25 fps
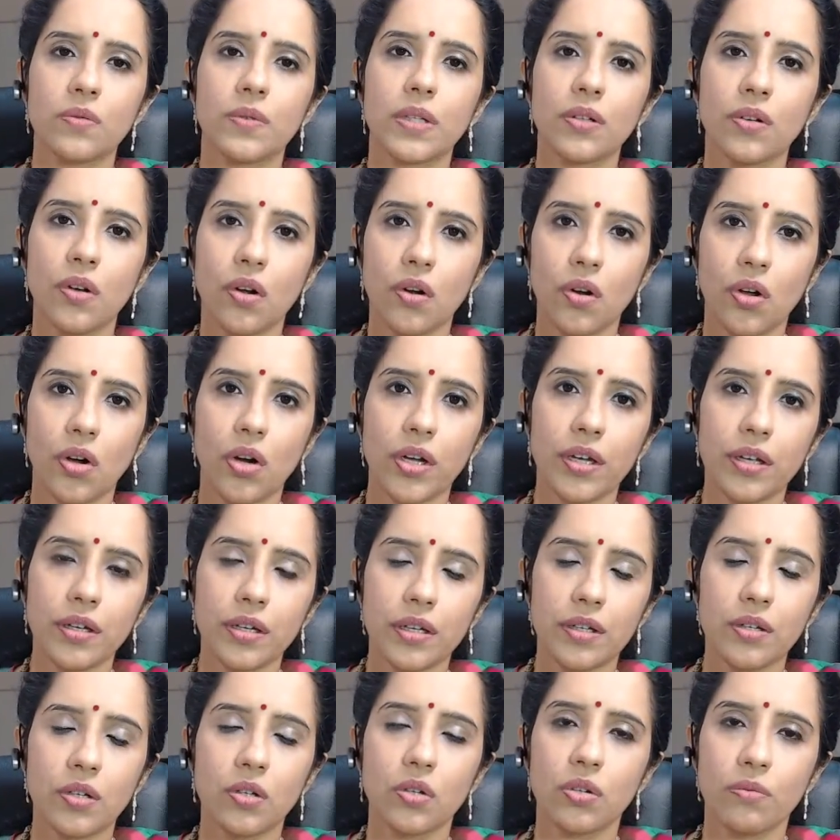So when you log
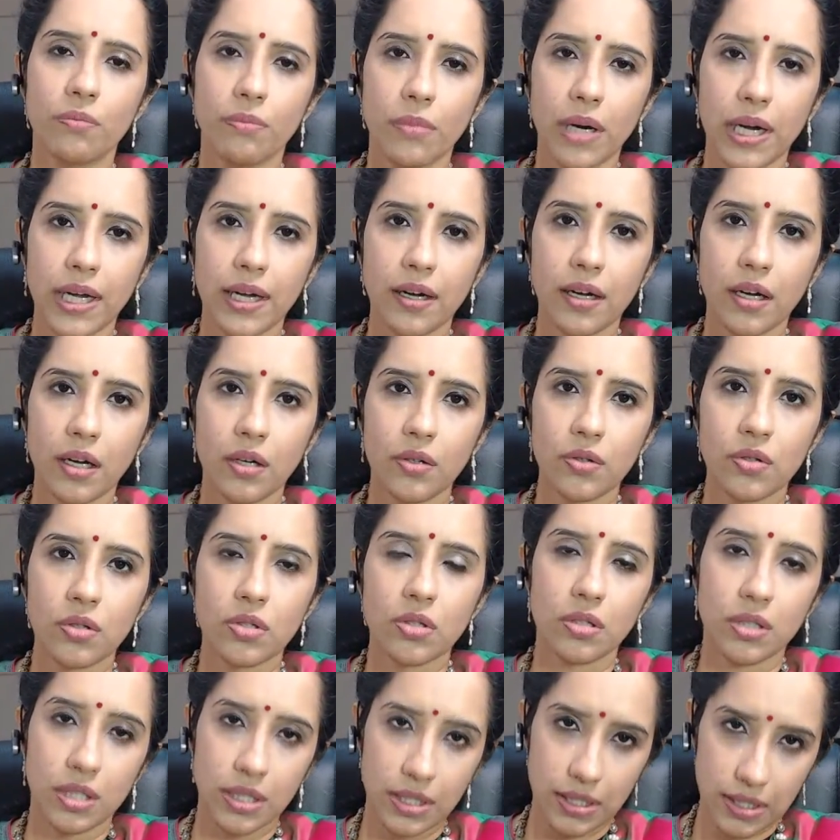in and you go to my
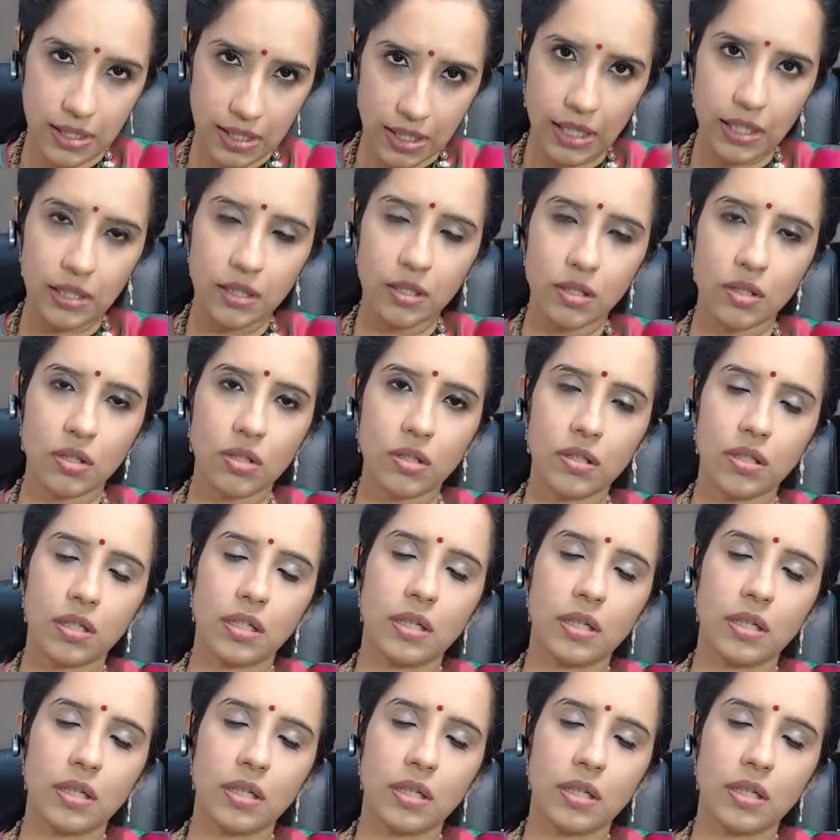account inside the